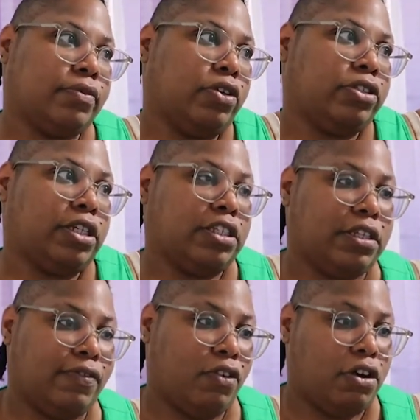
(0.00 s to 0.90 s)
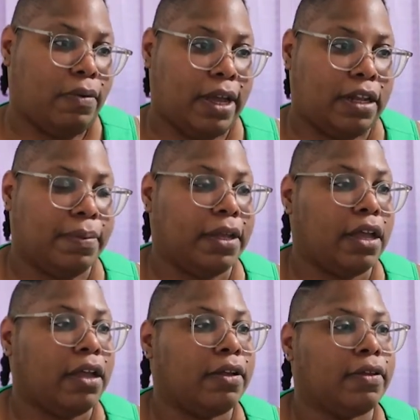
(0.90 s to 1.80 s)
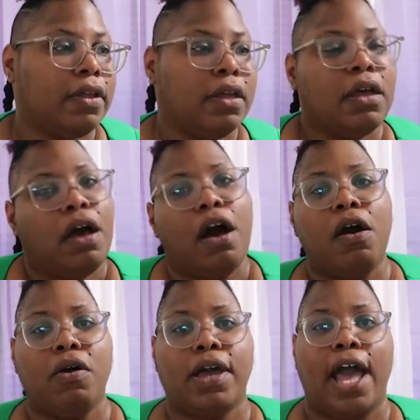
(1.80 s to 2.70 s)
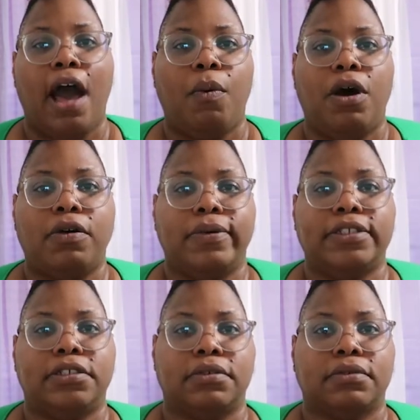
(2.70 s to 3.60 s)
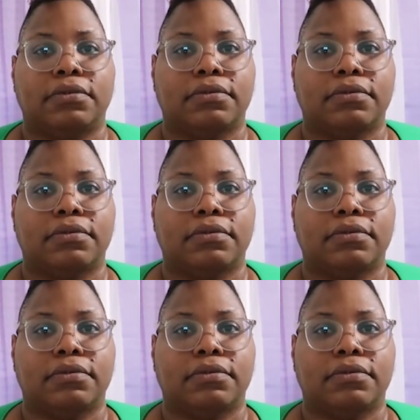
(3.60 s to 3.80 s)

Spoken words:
I'm going to the Sephora right up here. Oh, okay, I'll walk with you.